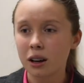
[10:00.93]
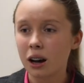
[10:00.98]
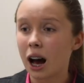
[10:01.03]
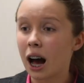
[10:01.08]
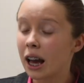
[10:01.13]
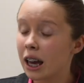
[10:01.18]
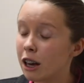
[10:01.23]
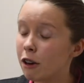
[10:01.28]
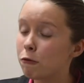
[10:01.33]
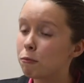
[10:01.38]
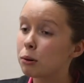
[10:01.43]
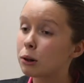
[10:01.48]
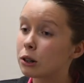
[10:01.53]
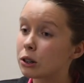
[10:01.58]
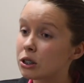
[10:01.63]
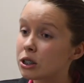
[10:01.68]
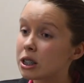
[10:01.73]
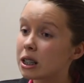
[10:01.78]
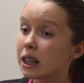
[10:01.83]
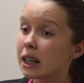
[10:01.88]
I have
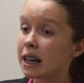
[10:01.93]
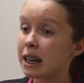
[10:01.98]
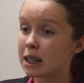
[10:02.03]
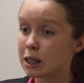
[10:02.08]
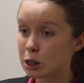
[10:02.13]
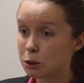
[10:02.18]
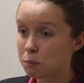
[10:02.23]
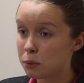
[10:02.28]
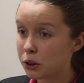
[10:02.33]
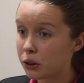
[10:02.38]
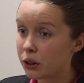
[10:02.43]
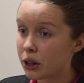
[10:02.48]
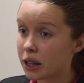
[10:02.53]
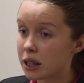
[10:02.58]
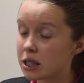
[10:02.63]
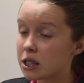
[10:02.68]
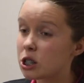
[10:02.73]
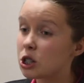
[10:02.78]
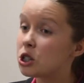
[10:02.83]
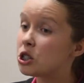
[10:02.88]
personally
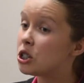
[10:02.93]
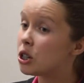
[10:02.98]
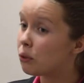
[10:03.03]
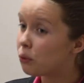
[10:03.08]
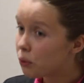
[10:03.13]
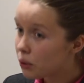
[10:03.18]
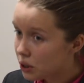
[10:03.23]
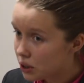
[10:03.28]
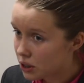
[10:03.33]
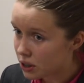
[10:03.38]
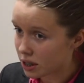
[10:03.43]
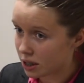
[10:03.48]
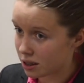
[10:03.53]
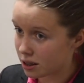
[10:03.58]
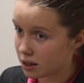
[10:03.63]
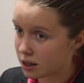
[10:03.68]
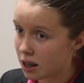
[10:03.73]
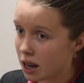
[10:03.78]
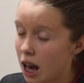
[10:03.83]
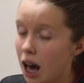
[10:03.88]
experienced the
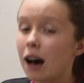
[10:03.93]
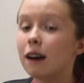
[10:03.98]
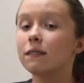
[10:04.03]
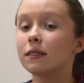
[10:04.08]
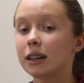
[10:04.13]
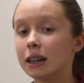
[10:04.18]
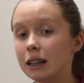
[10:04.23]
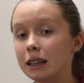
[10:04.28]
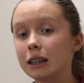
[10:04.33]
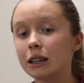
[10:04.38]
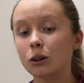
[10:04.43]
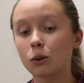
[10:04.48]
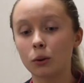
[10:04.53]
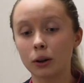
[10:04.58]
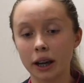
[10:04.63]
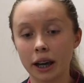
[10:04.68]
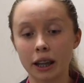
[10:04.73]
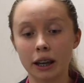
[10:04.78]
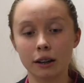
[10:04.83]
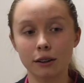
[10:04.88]
differences of eating
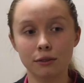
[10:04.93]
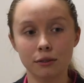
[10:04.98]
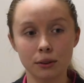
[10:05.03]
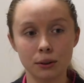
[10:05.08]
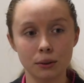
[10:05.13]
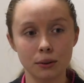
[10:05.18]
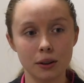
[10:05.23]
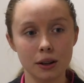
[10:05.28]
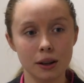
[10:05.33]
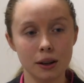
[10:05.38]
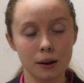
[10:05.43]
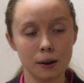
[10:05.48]
organic food.